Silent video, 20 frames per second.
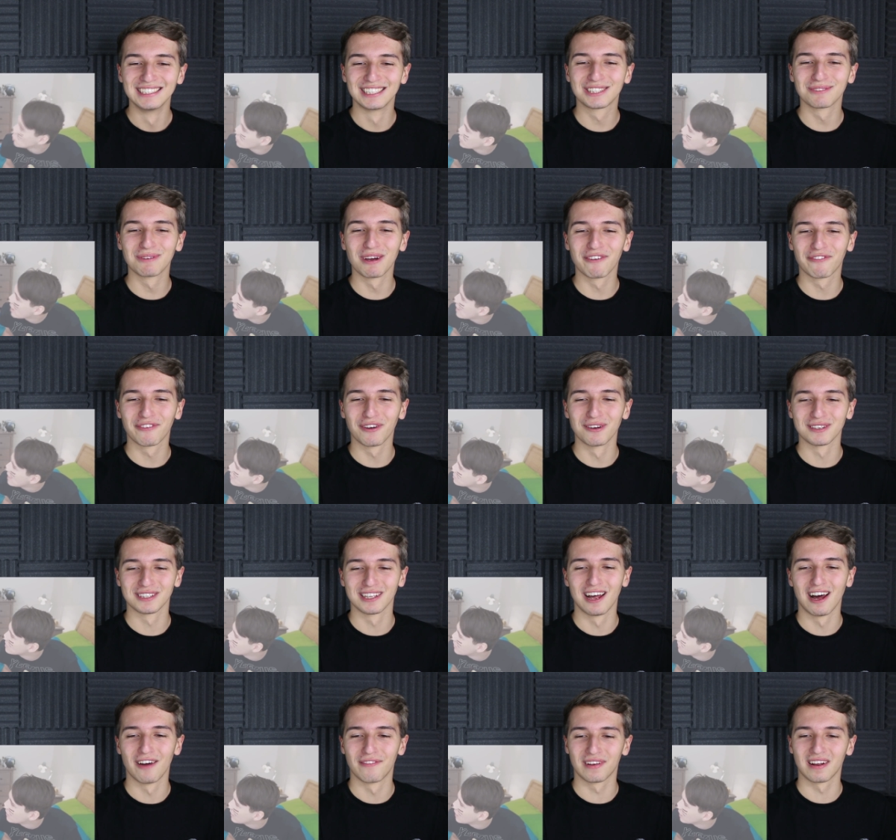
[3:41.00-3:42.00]
Just the way Phil was
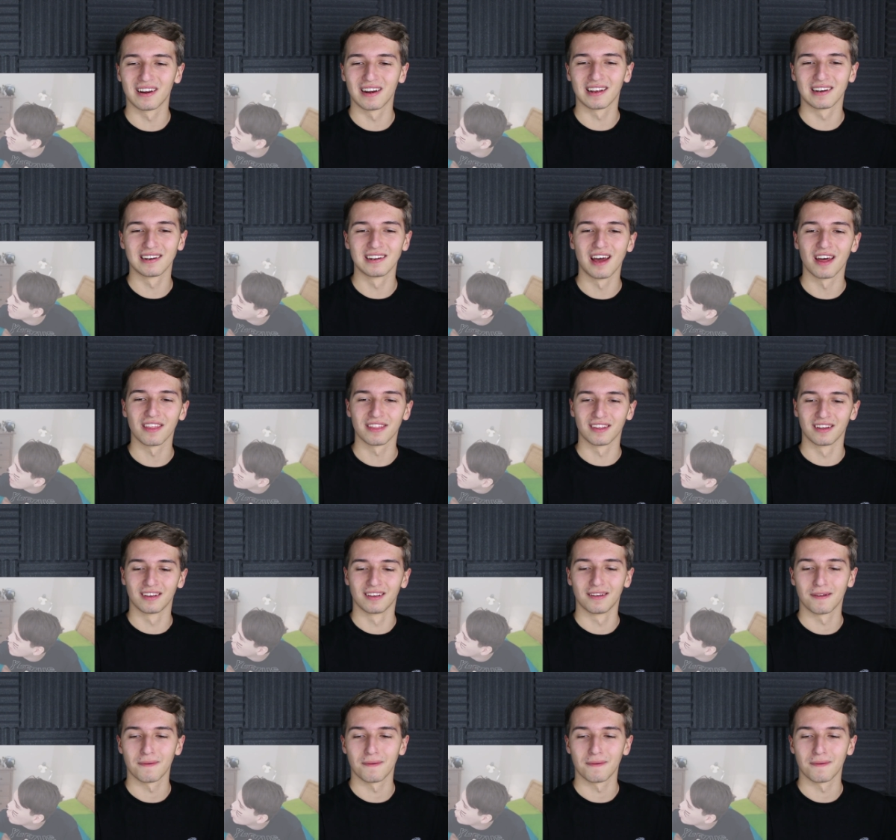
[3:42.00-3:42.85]
laughing at like nothing.